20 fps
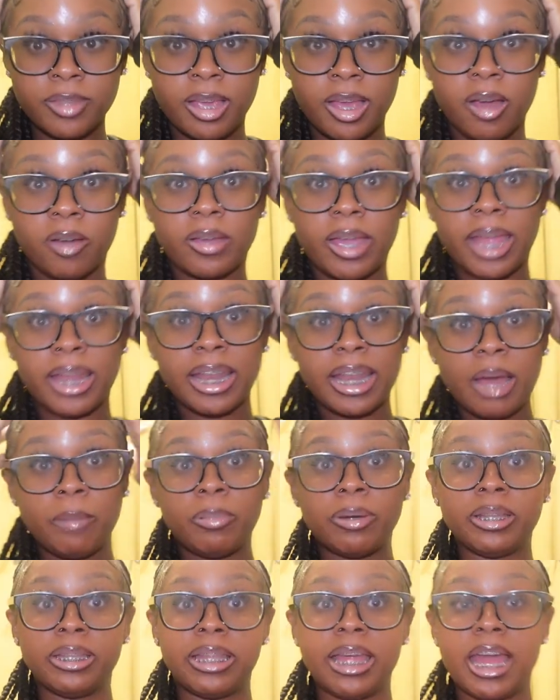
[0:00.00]
Okay, then I
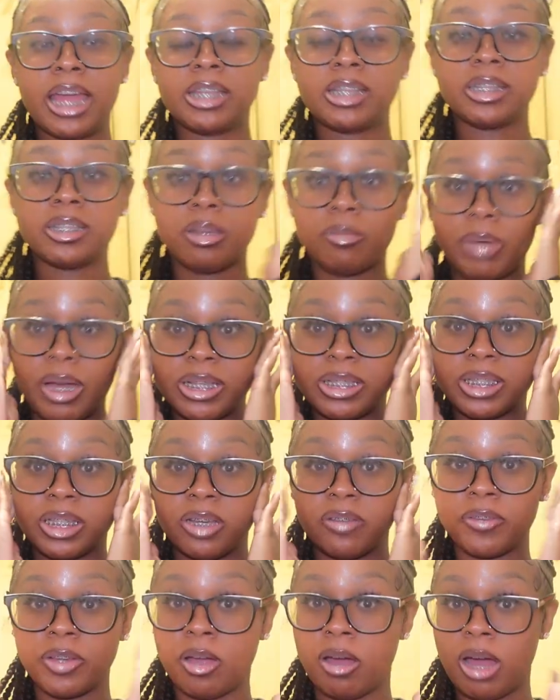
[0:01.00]
put lashes on
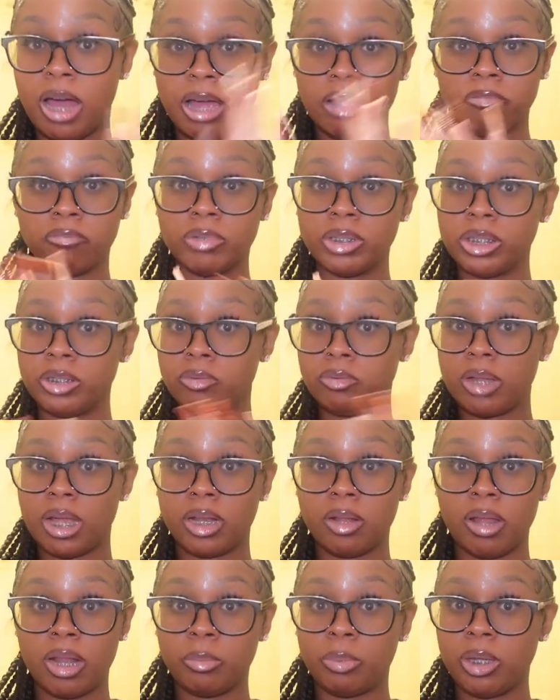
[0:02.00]
myself, y'all. I really do not
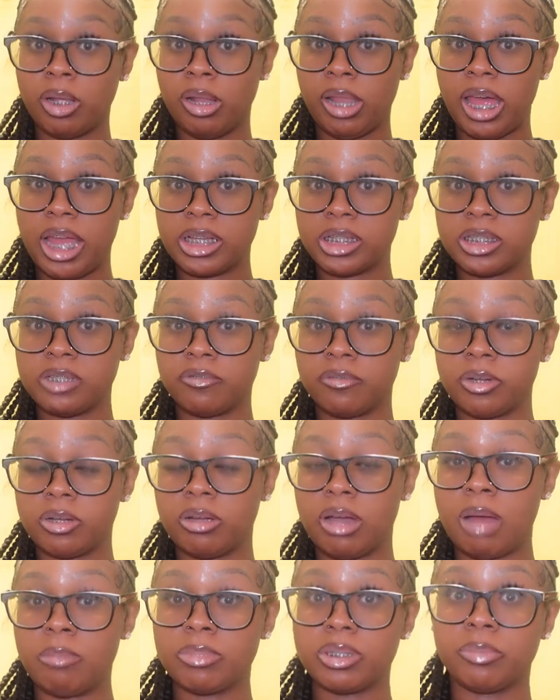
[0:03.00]
know how to put on lashes for
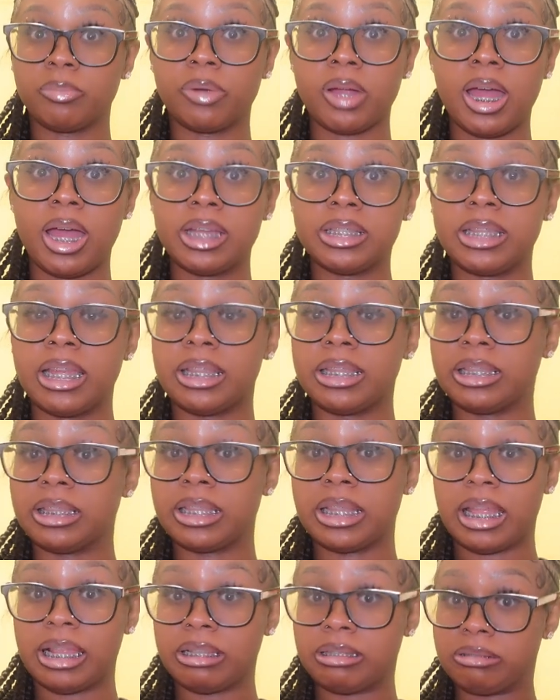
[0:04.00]
real. I'm surprised that
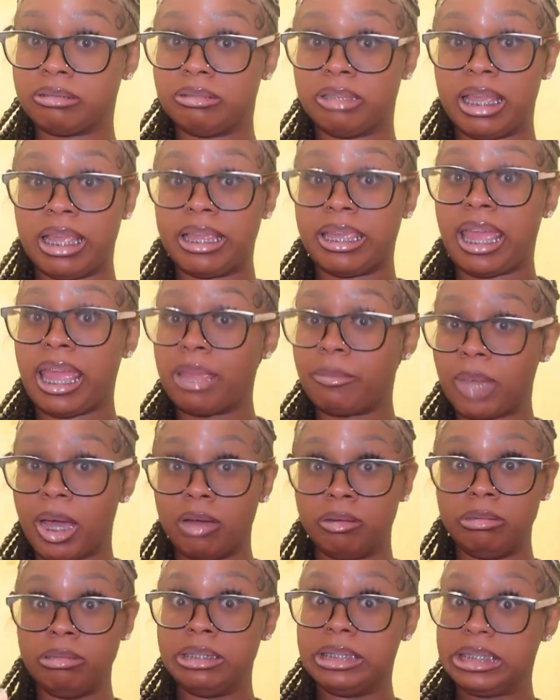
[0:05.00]
they came
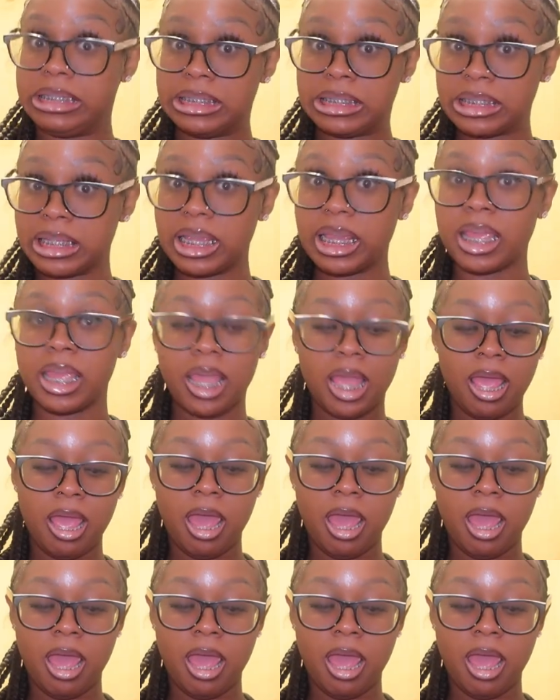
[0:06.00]
out decent.